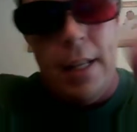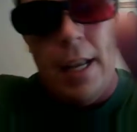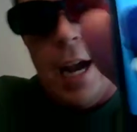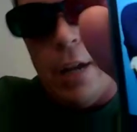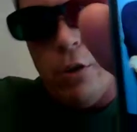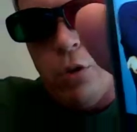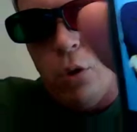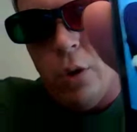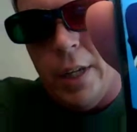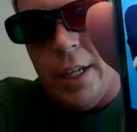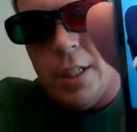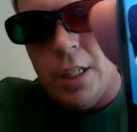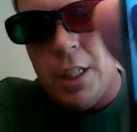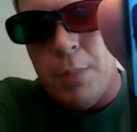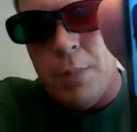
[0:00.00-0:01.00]
the guy truly
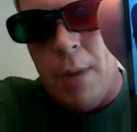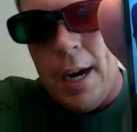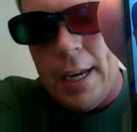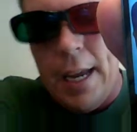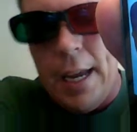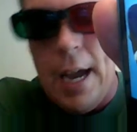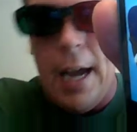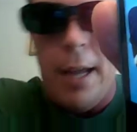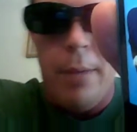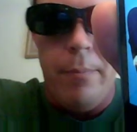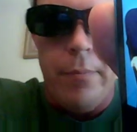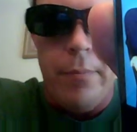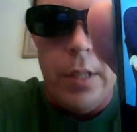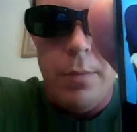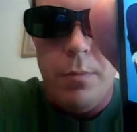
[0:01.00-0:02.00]
is a smart guy.
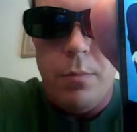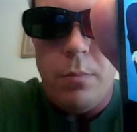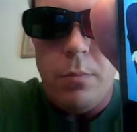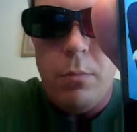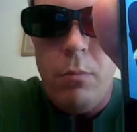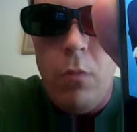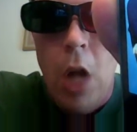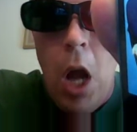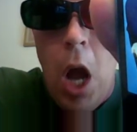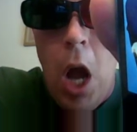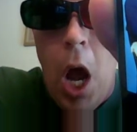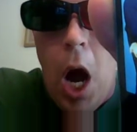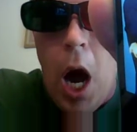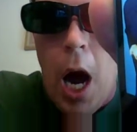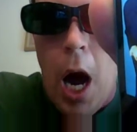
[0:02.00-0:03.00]

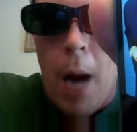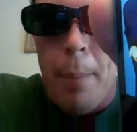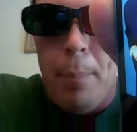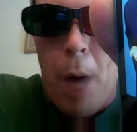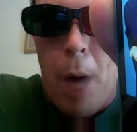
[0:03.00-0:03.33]
Uh,